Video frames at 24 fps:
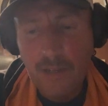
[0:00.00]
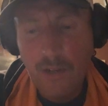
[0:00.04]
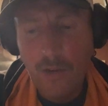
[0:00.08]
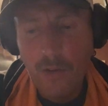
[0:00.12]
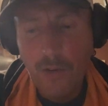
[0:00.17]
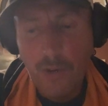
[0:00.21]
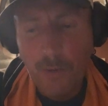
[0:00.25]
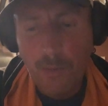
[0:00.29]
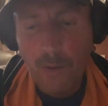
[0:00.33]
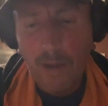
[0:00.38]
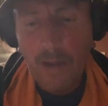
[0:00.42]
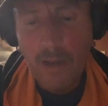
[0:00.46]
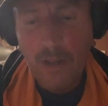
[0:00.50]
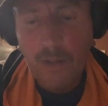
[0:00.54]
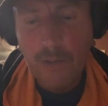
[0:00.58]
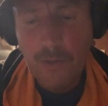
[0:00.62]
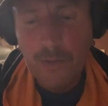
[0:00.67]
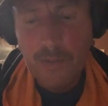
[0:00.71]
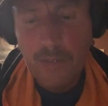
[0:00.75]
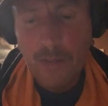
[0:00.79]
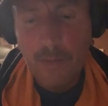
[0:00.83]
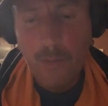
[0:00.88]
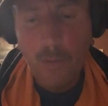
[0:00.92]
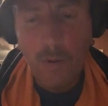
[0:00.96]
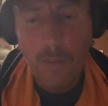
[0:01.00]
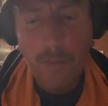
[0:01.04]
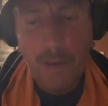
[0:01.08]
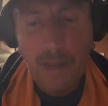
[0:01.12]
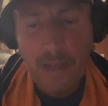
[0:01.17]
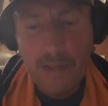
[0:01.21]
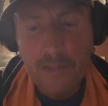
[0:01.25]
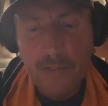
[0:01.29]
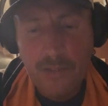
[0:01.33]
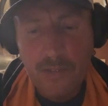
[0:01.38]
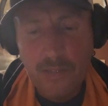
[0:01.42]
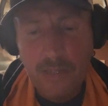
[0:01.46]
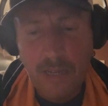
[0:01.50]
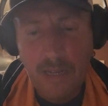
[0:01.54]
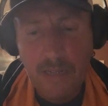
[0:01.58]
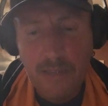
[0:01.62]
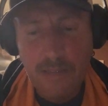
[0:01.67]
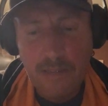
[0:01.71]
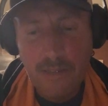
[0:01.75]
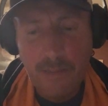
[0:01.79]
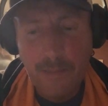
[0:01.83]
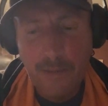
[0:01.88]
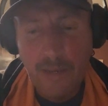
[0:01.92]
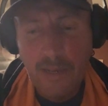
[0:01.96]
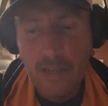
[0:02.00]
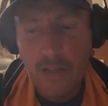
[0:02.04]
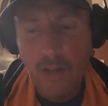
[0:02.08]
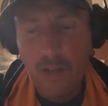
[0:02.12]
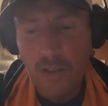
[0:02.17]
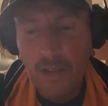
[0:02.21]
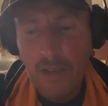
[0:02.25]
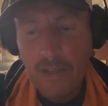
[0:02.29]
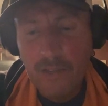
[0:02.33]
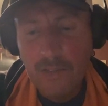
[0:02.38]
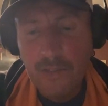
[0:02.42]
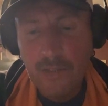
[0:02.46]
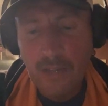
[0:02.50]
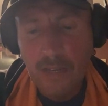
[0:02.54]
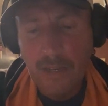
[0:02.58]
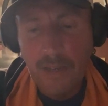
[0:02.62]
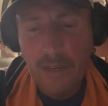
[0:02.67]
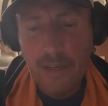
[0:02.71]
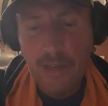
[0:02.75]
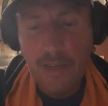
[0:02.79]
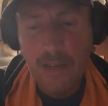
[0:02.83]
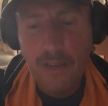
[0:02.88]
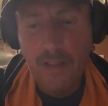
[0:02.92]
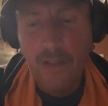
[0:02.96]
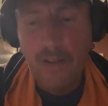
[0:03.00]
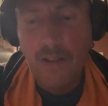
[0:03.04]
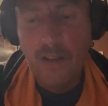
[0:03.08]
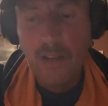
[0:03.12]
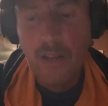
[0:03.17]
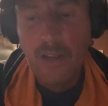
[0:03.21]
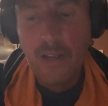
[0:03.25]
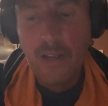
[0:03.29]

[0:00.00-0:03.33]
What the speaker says: no, you're right. I'll do something. What about exercise? I'm getting all the exercise I need and that.